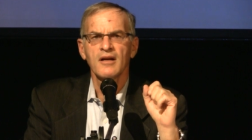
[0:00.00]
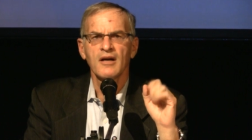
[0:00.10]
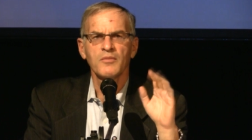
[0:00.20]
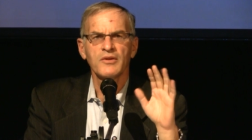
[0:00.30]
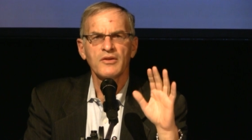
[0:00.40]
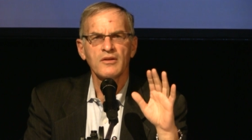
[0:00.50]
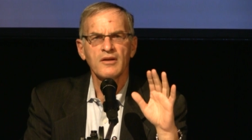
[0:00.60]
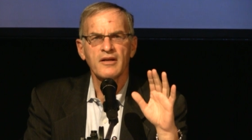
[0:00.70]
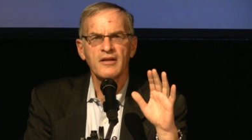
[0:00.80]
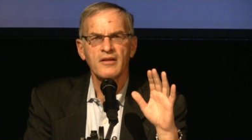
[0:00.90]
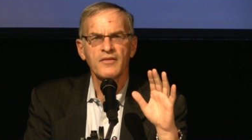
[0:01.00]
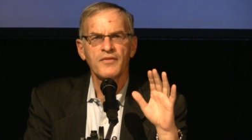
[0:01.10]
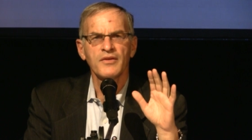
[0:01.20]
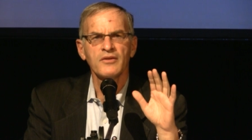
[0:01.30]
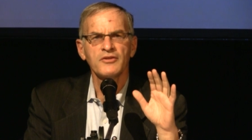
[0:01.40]
and when you look at the
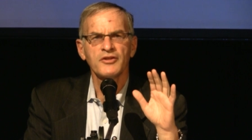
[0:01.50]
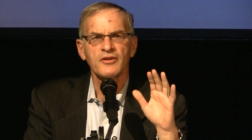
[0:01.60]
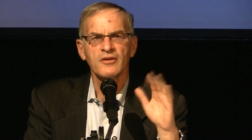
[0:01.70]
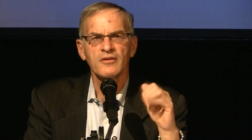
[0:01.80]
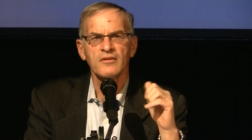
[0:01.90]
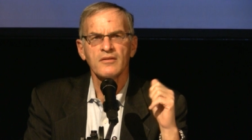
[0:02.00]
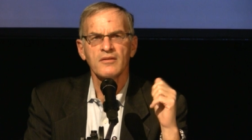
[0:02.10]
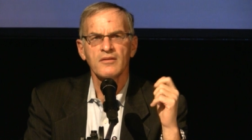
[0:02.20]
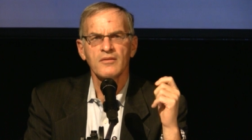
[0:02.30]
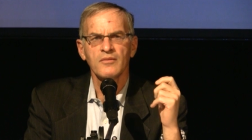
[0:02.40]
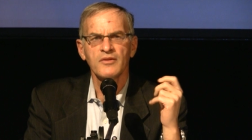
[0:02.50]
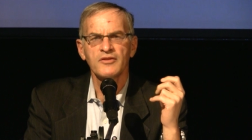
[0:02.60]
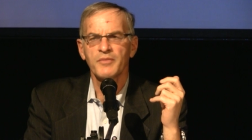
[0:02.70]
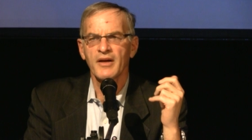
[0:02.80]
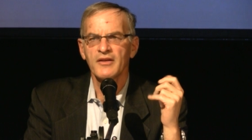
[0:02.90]
future,
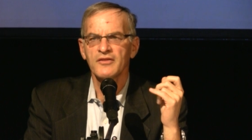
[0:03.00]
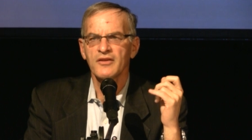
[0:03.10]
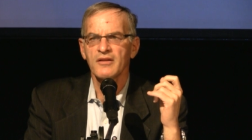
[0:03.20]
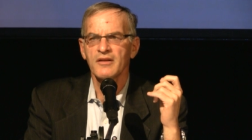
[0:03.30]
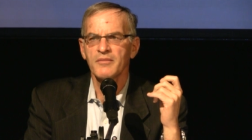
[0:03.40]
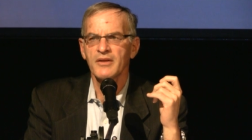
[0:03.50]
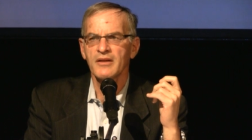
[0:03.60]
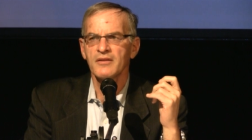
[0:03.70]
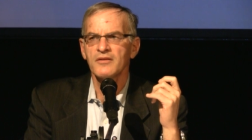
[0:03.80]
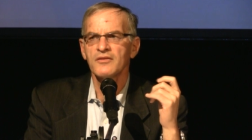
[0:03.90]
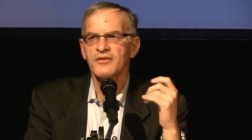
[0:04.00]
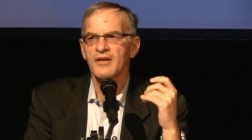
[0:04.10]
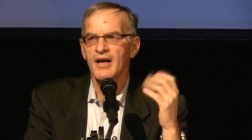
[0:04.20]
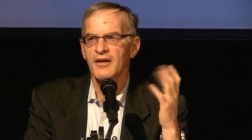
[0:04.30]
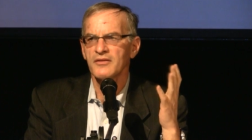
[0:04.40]
which basically
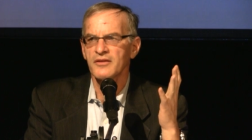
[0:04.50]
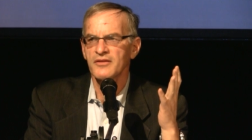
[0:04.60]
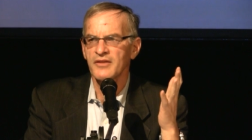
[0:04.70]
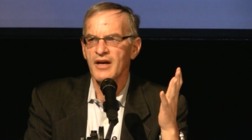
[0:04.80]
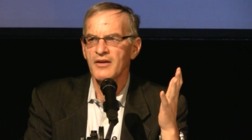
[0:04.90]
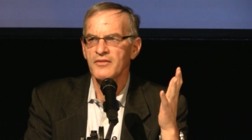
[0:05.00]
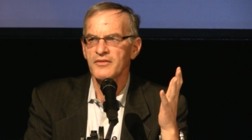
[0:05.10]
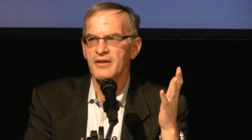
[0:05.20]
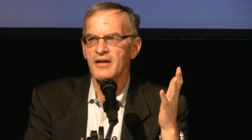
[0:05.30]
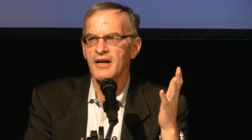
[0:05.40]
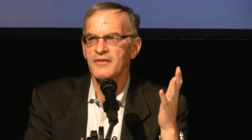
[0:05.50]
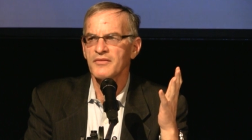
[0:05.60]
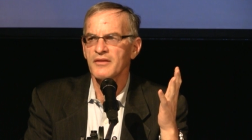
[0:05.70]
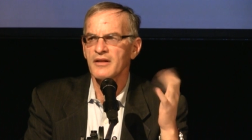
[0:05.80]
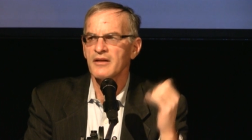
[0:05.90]
means how to solve the
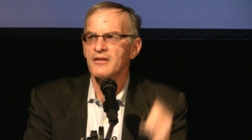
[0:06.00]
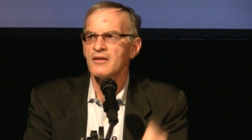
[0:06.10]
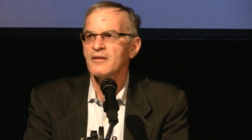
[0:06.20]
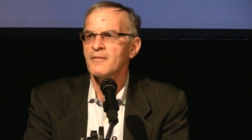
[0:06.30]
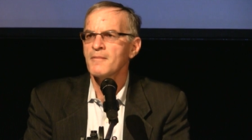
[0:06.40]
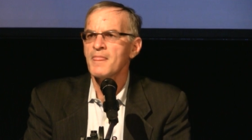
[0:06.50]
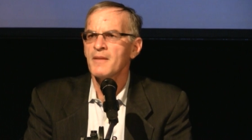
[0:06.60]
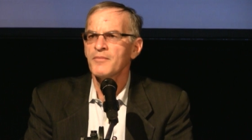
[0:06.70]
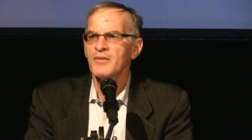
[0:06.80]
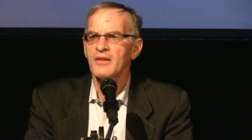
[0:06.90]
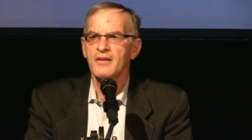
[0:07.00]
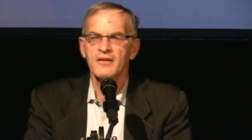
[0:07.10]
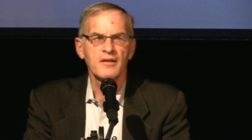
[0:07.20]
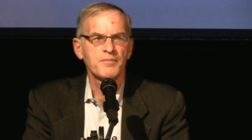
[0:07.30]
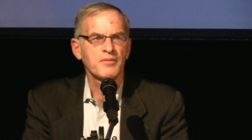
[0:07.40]
conflict, the
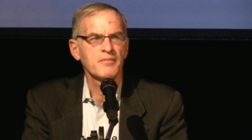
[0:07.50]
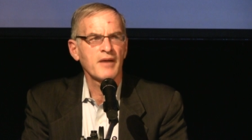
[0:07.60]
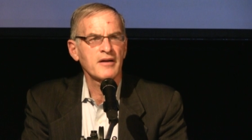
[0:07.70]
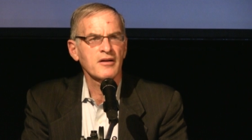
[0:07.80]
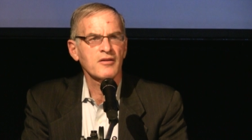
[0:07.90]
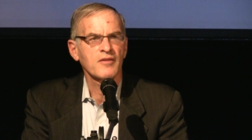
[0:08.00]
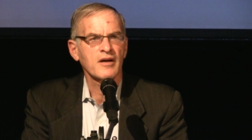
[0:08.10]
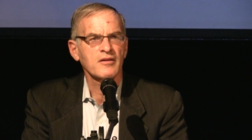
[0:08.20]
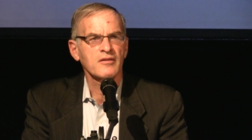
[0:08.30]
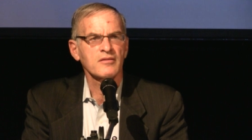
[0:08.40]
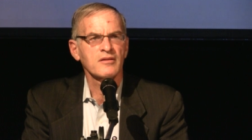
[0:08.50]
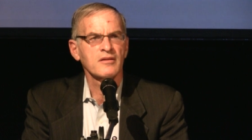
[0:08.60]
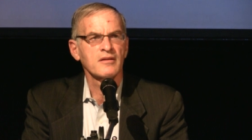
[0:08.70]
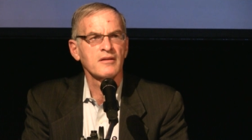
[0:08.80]
diplomatic record,